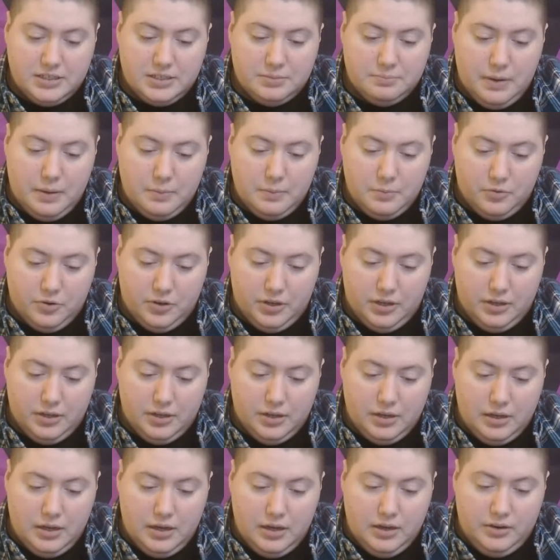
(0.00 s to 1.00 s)
to memory,
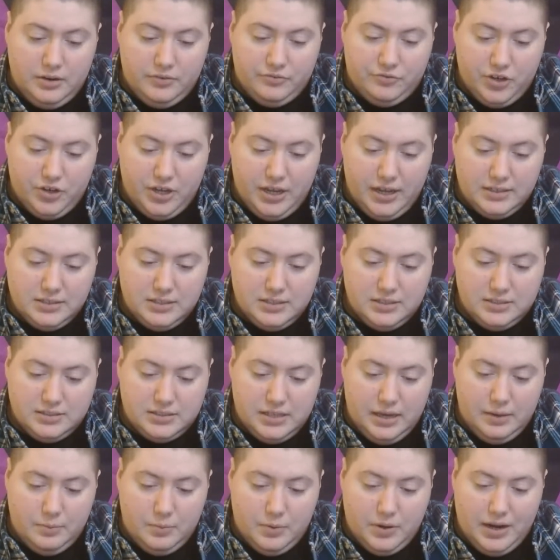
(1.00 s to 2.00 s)
forget to
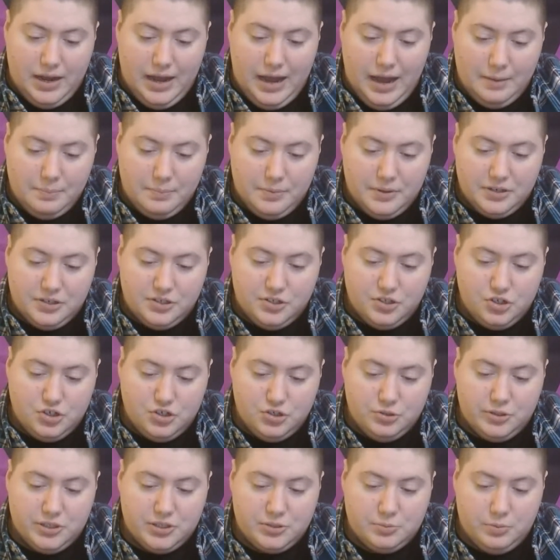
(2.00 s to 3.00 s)
say what happened to
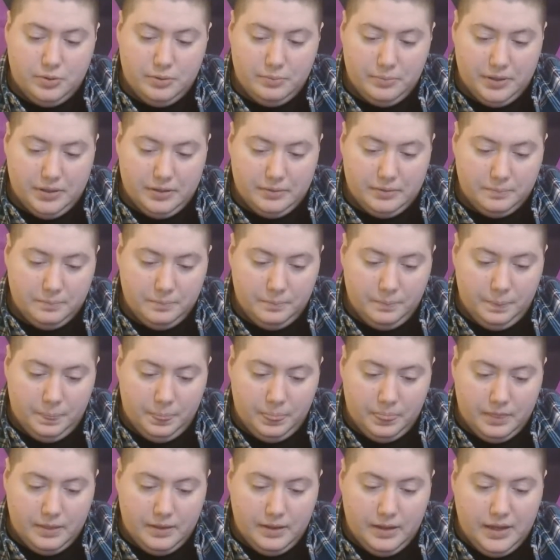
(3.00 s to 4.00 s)
Jewish women?
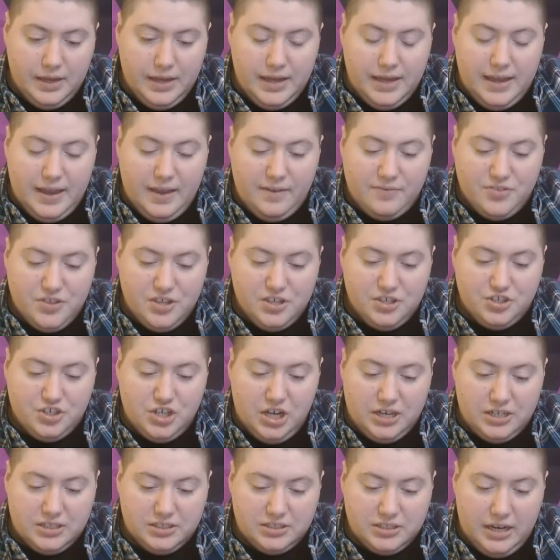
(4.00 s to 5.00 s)
If this
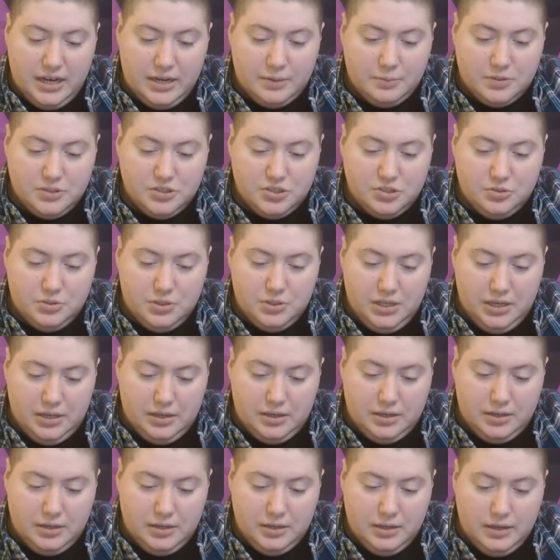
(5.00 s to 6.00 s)
genocide was
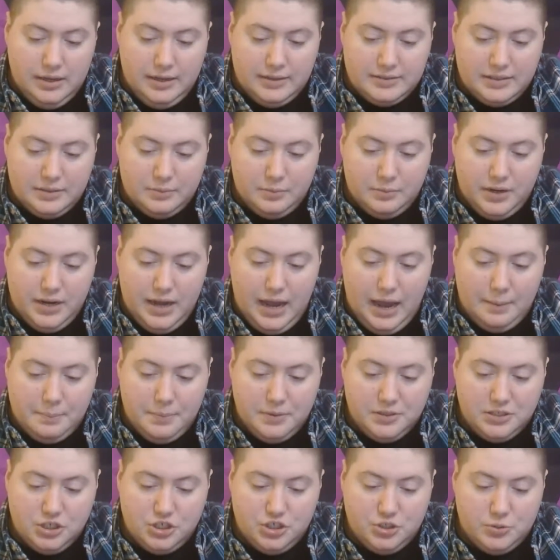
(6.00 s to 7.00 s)
unique, then what
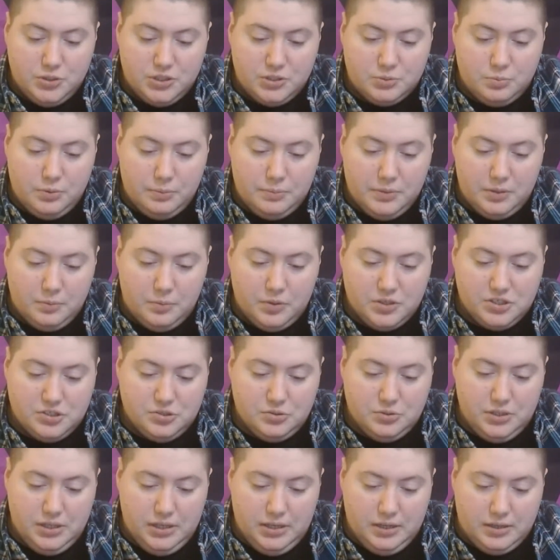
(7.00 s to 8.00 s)
happened to Jewish women was
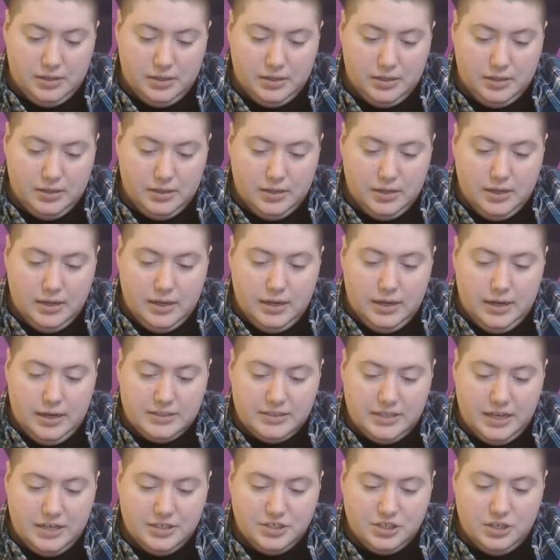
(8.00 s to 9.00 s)
unique.
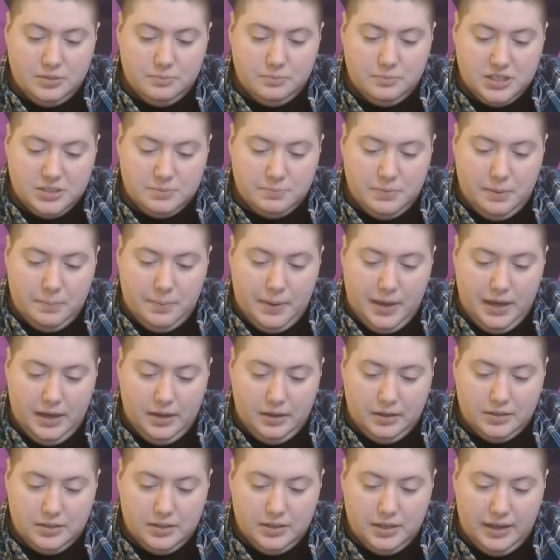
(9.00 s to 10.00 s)
Attention must be
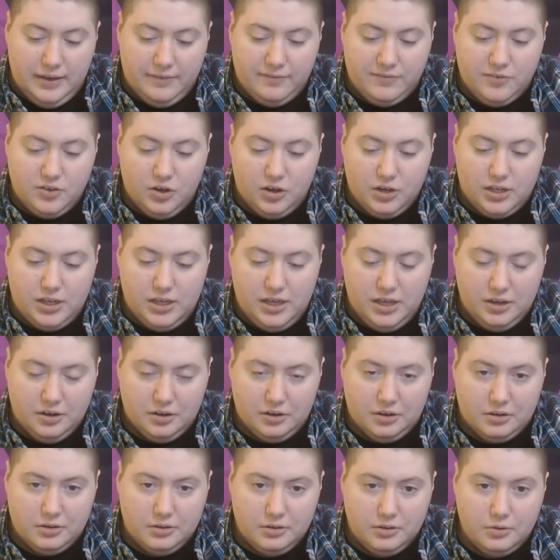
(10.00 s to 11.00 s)
paid, if not
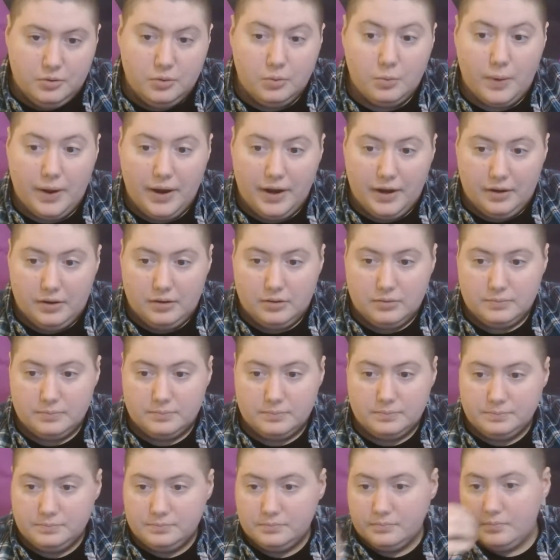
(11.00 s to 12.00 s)
here, where?
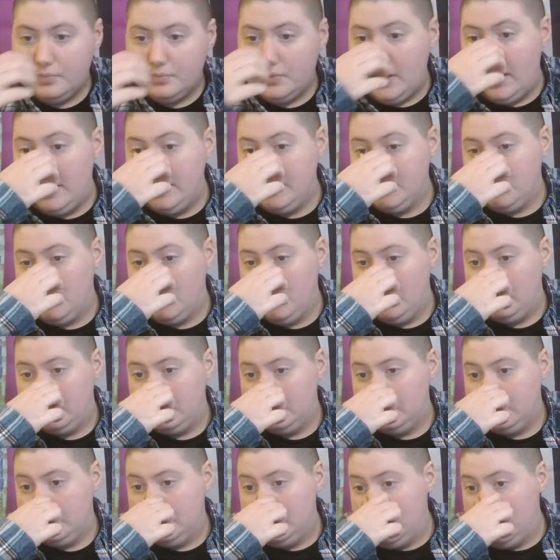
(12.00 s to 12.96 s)
End quote.